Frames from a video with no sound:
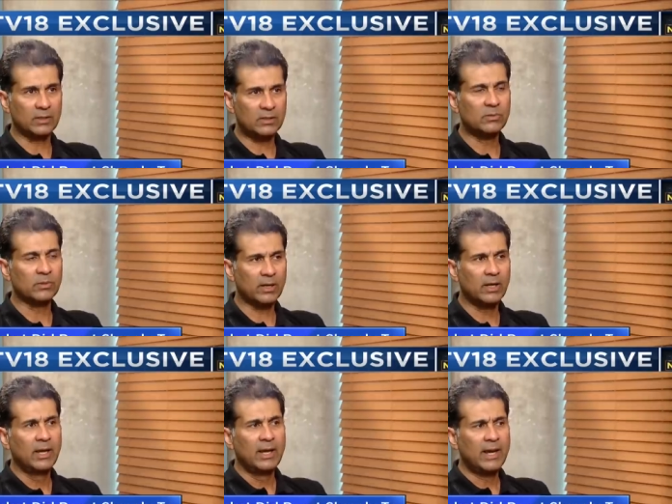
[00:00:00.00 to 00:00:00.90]
the customer.
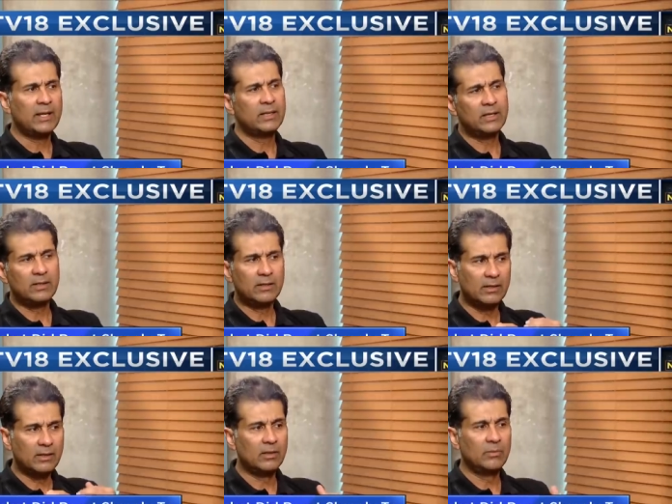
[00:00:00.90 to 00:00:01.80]
And then
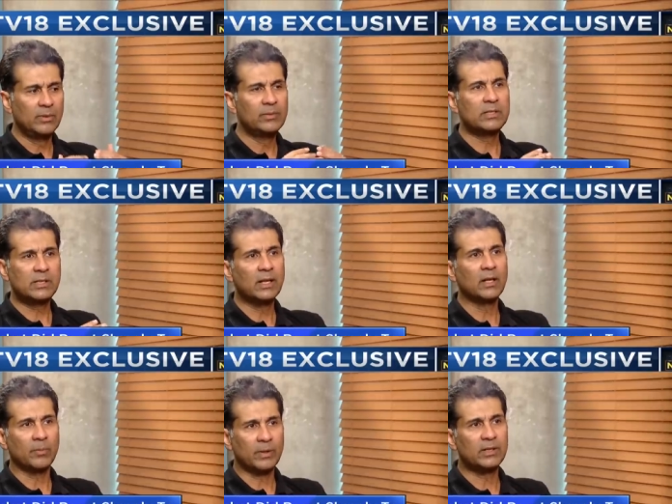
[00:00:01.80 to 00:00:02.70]
uh, we will
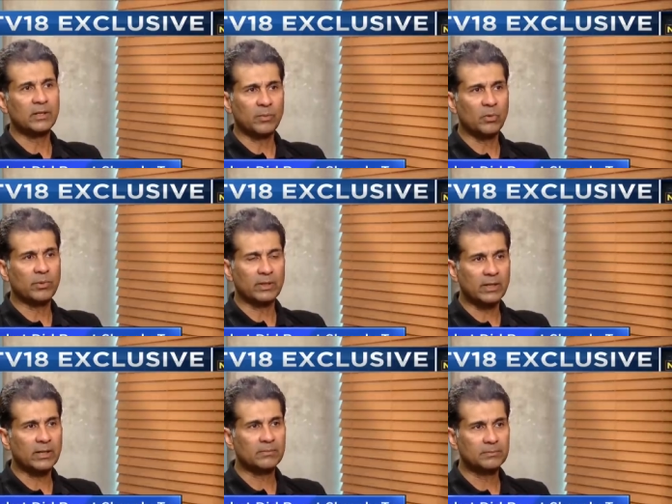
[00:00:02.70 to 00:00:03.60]
scale up at the
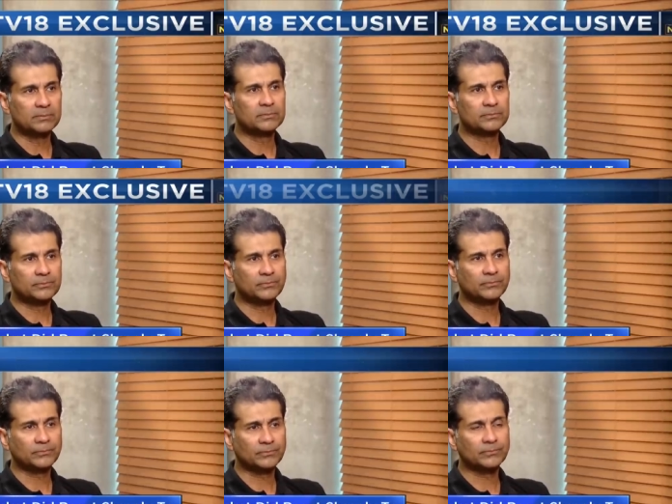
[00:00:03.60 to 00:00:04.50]
appropriate time. Right.
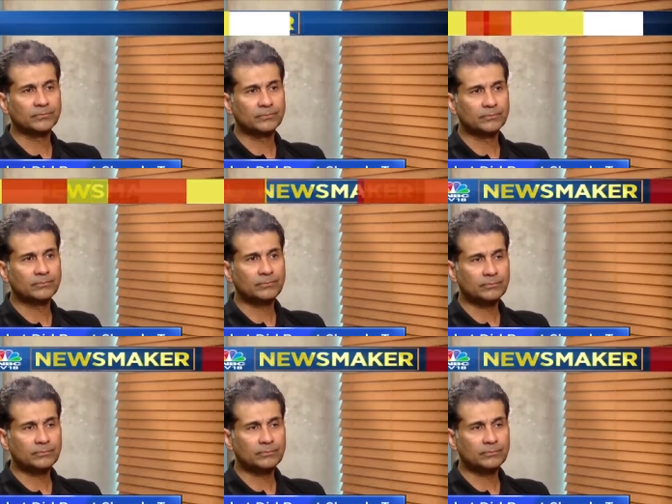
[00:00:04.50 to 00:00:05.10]
And finally, do